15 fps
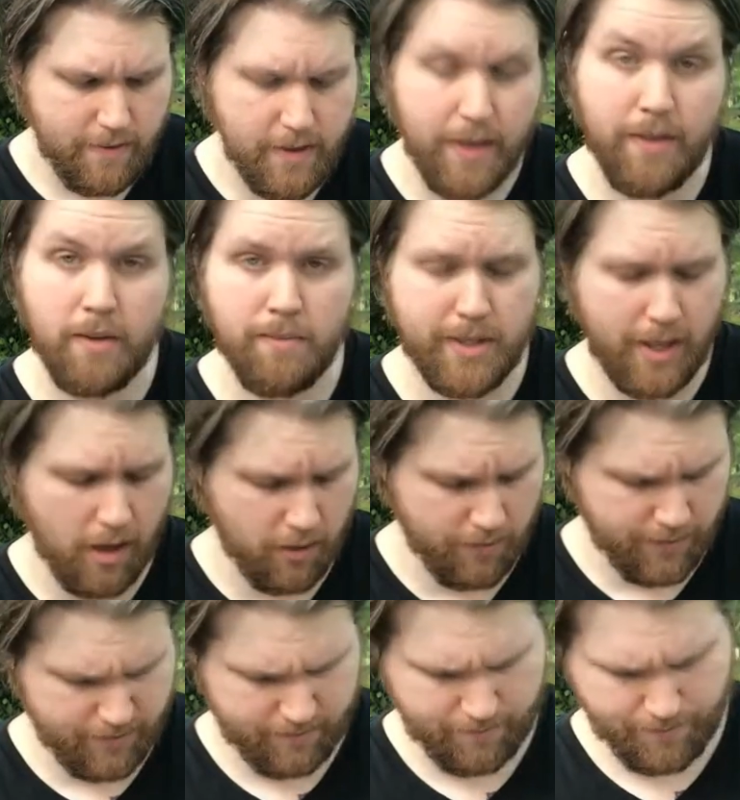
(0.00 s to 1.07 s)
than
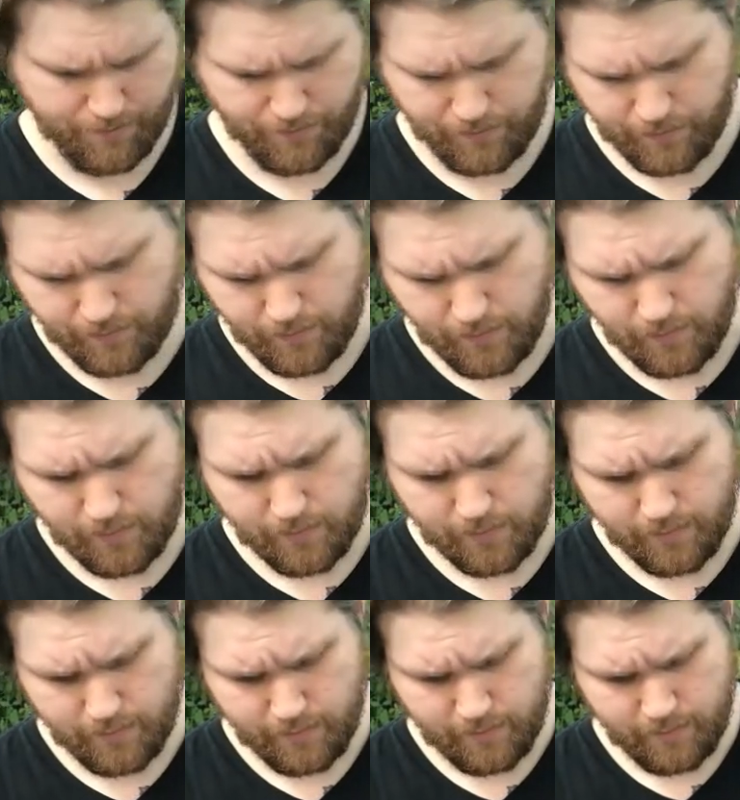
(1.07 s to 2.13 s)
themselves.
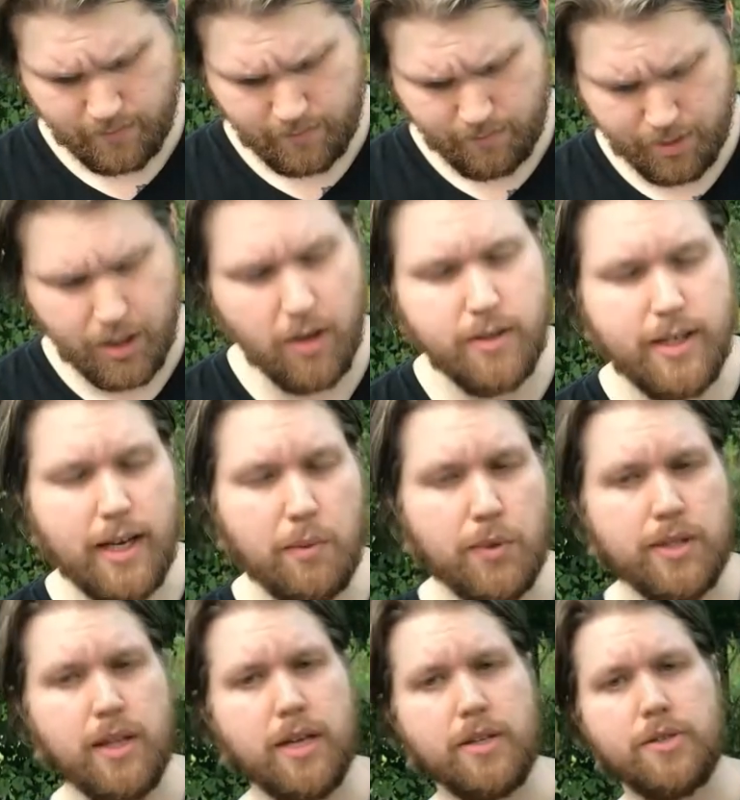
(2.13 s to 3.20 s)
But our day
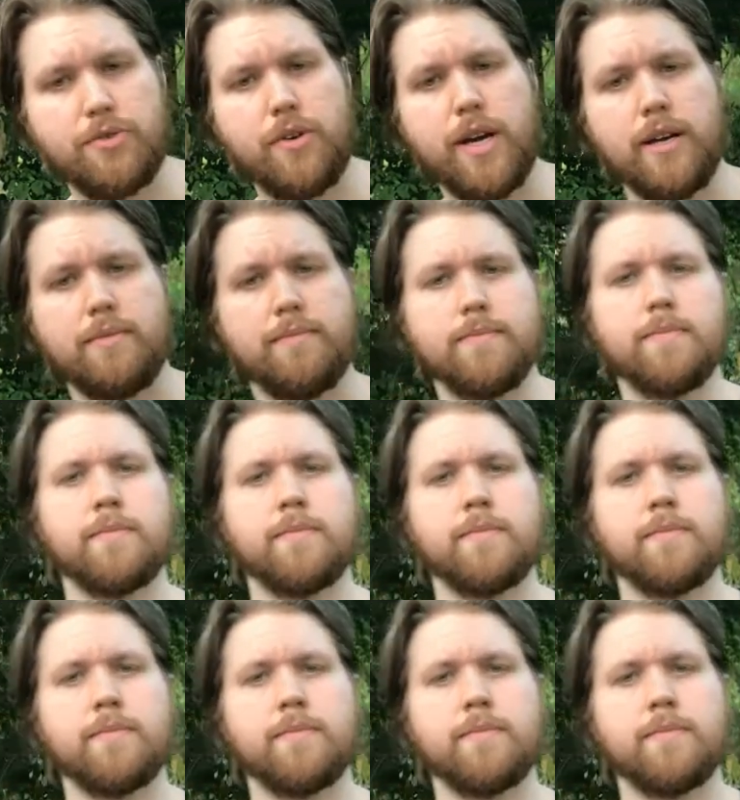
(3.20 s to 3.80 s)
was led astray